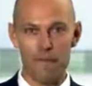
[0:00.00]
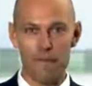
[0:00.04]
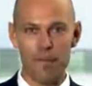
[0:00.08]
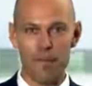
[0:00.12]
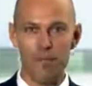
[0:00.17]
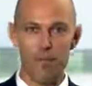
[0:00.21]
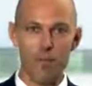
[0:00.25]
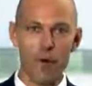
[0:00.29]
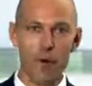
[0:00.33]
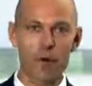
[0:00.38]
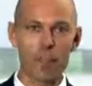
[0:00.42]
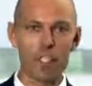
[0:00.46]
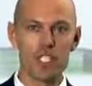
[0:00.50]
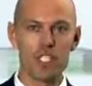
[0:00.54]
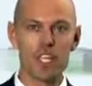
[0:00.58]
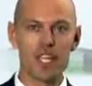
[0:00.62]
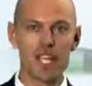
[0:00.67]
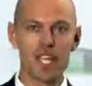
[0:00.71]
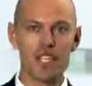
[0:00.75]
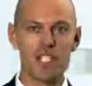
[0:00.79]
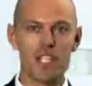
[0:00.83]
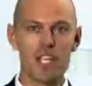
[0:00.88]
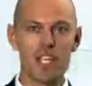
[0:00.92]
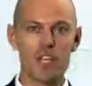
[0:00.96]
focus their
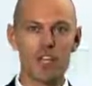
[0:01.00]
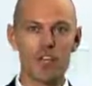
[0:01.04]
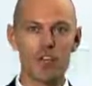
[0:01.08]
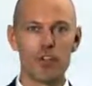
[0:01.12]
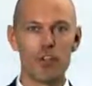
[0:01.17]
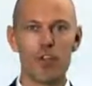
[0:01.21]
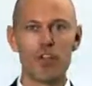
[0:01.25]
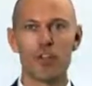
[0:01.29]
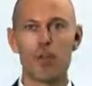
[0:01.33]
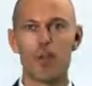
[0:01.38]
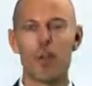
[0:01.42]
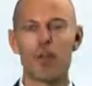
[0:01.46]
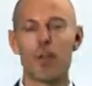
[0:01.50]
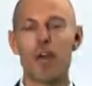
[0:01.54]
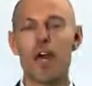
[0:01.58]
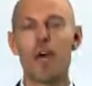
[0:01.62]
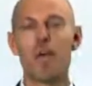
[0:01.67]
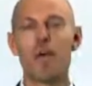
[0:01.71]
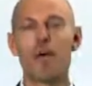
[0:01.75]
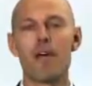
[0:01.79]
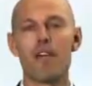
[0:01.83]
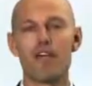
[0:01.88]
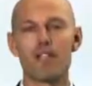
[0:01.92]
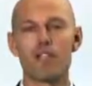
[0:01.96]
attention on the primary